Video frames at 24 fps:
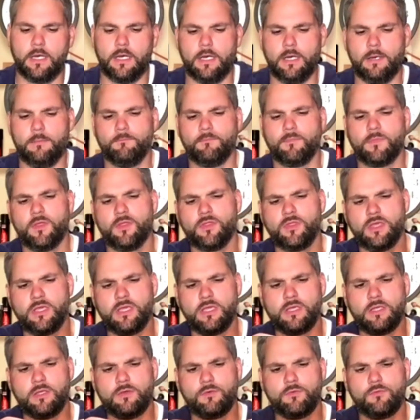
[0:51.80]

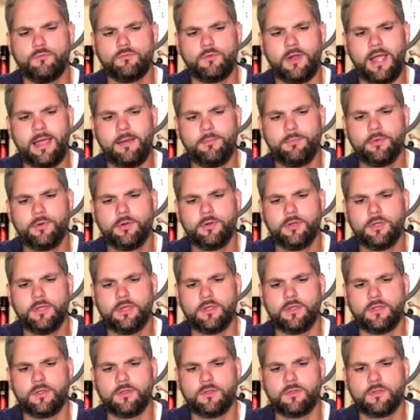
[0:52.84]
The wrapper
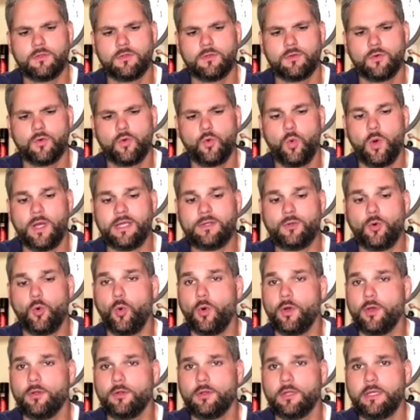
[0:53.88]
is quite
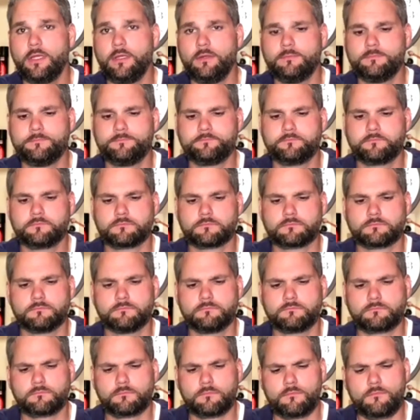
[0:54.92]
oily.
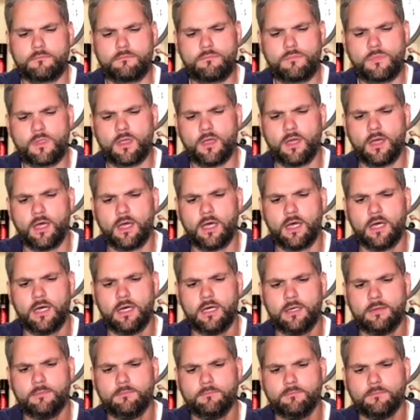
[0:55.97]

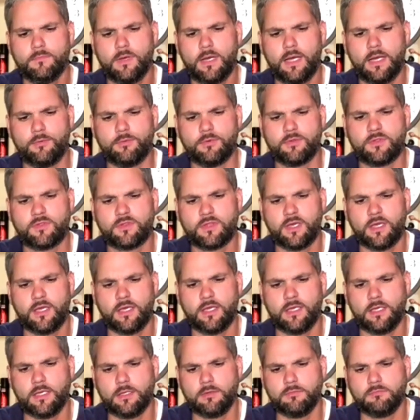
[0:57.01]
I would
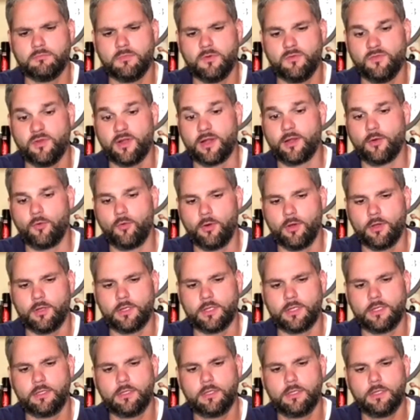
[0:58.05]
say very
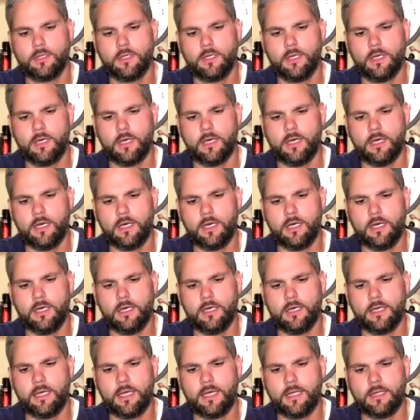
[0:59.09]
oily.
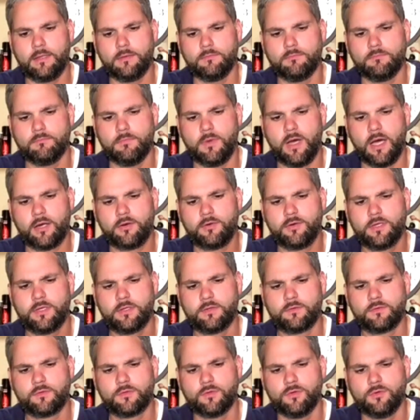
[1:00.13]
And
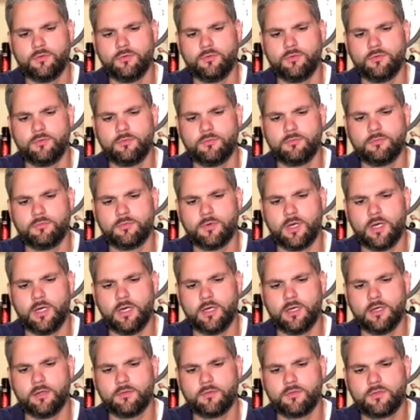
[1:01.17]
moderate to
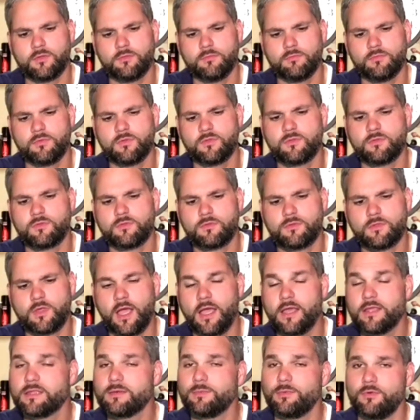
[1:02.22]
some
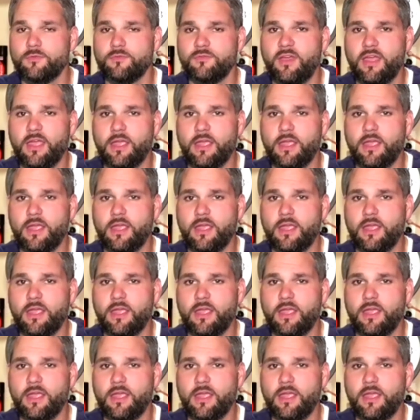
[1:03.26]
sizable